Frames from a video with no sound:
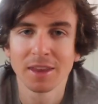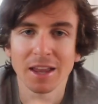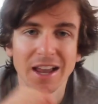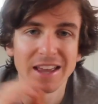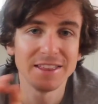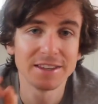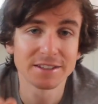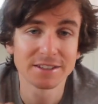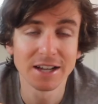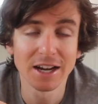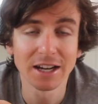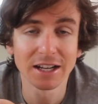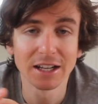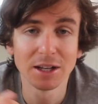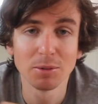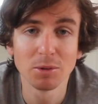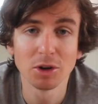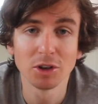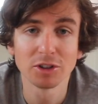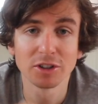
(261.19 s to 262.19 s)
In the
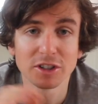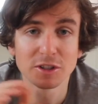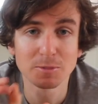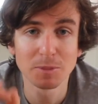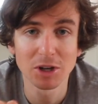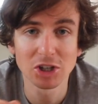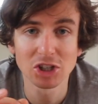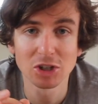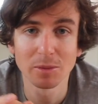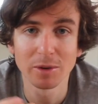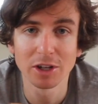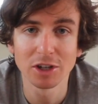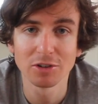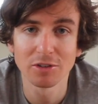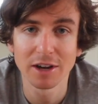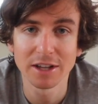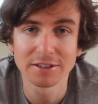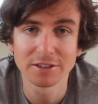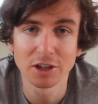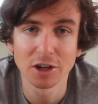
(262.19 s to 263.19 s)
cycling world, especially when you're
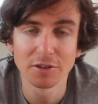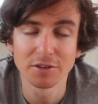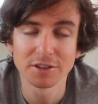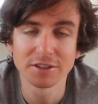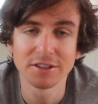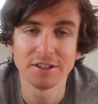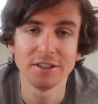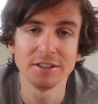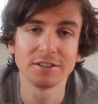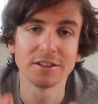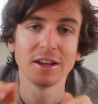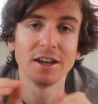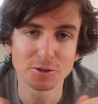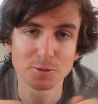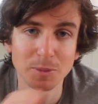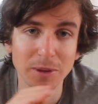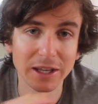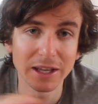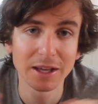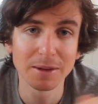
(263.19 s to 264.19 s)
racing overseas,
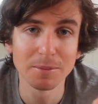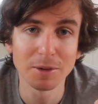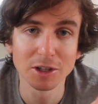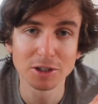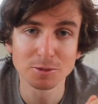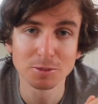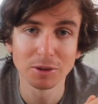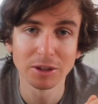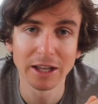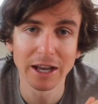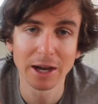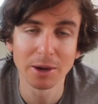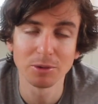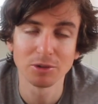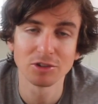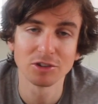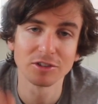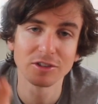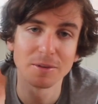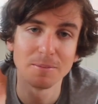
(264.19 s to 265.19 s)
speaking multiple
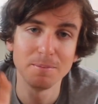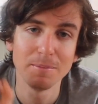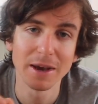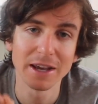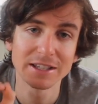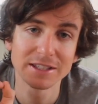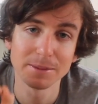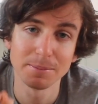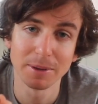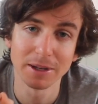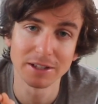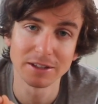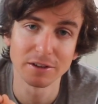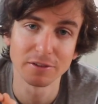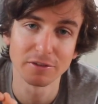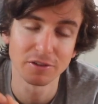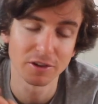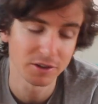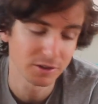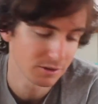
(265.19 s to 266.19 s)
languages makes a big
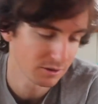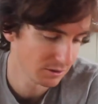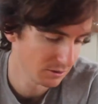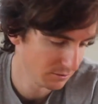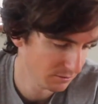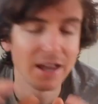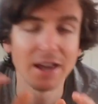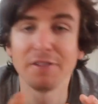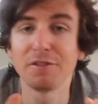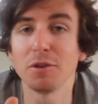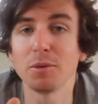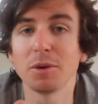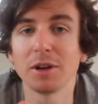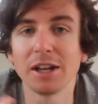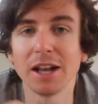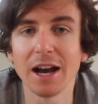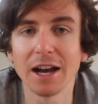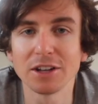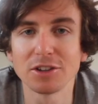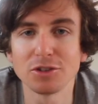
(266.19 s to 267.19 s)
difference. If you would
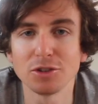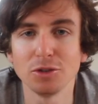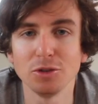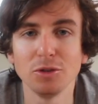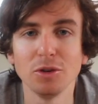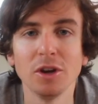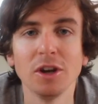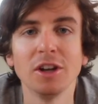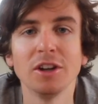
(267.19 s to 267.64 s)
like to,